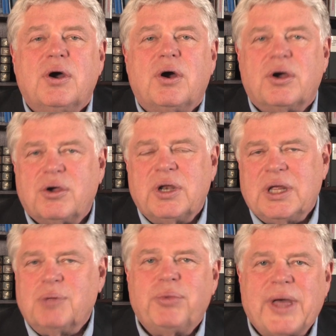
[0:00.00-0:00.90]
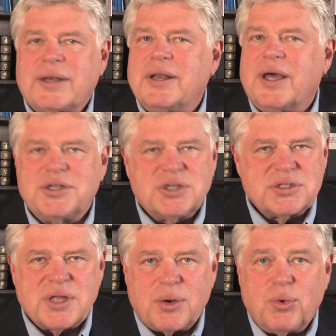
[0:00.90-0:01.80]
are going to impact not
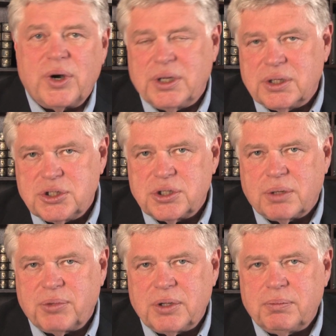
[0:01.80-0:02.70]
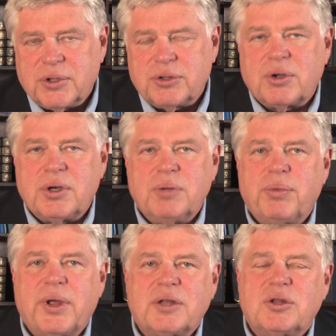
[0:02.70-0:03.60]
just that running and jumping, but they're going to
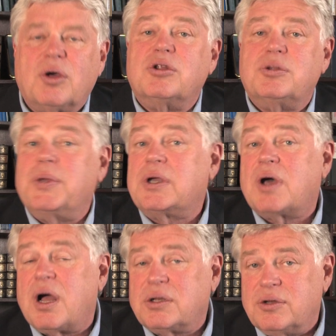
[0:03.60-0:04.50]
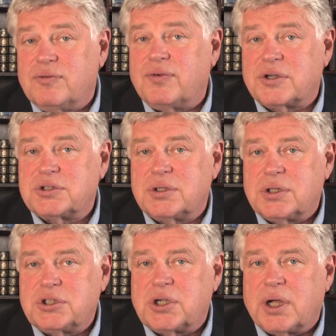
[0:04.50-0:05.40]
impact the ultimate cognitive function of
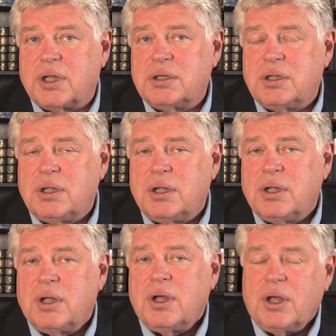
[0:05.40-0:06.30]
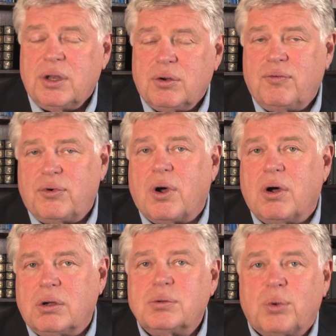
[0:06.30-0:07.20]
the child and
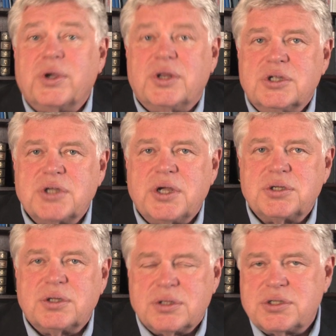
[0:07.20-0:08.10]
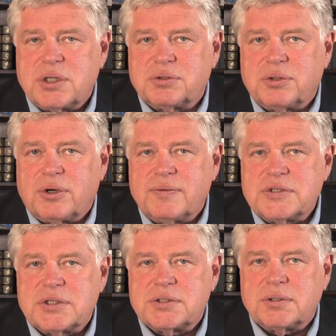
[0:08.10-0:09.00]
overall organization of the central nervous
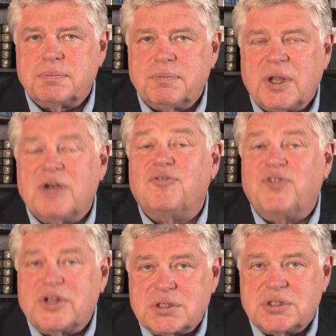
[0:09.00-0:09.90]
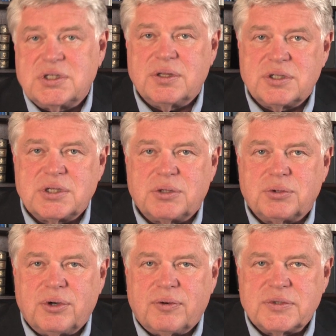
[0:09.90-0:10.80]
system and efficiency of the
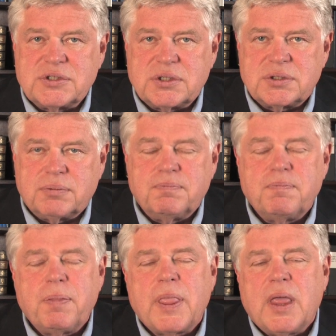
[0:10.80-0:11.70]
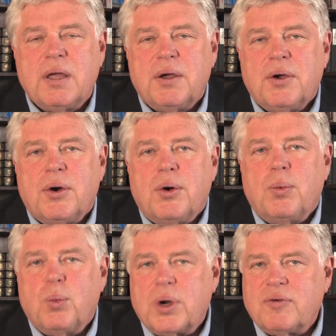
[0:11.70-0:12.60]
central nervous system.
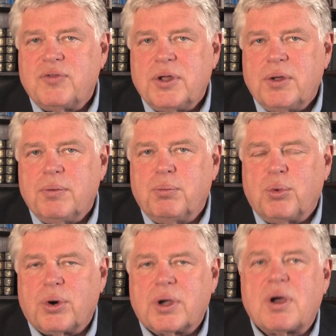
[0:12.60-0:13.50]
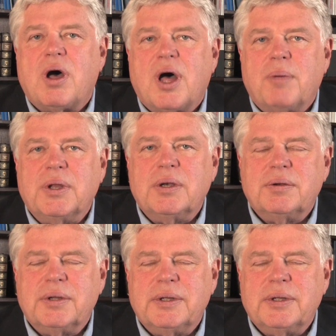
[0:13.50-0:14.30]
One of the more common